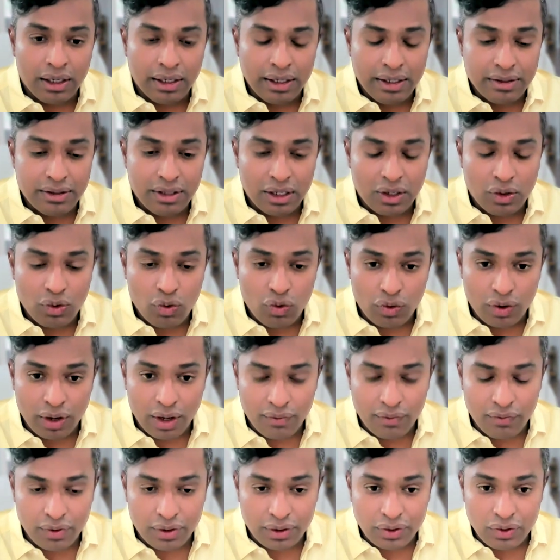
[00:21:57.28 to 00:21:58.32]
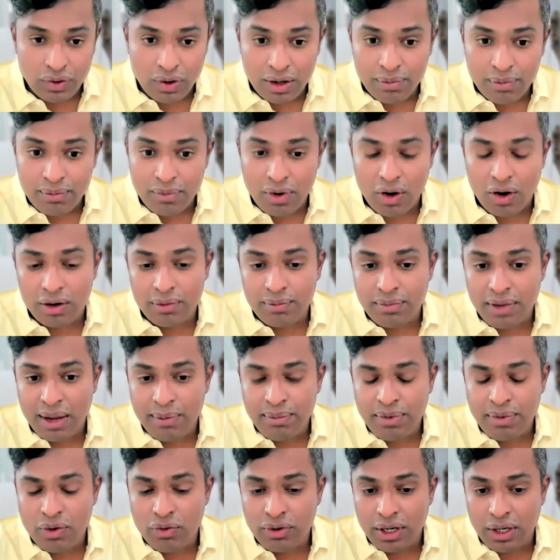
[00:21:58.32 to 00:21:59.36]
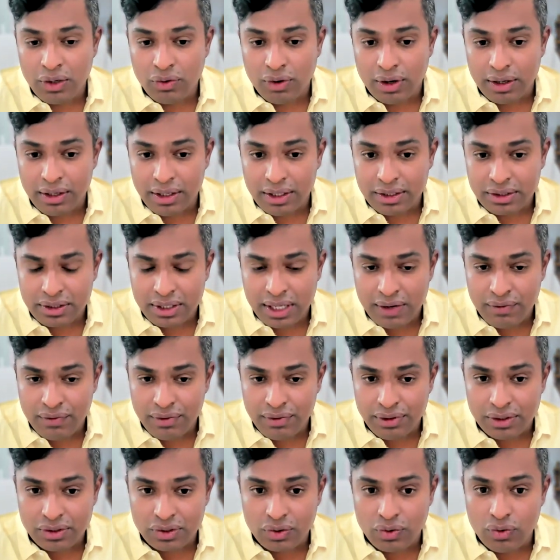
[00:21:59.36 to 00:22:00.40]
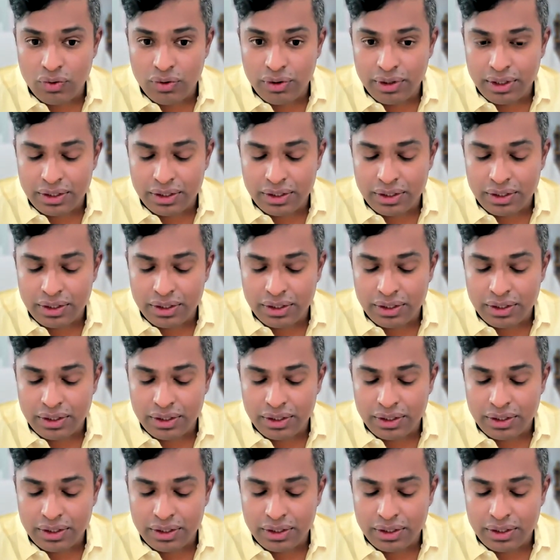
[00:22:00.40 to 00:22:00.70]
is that okay for you, and or maybe you need to understand with the school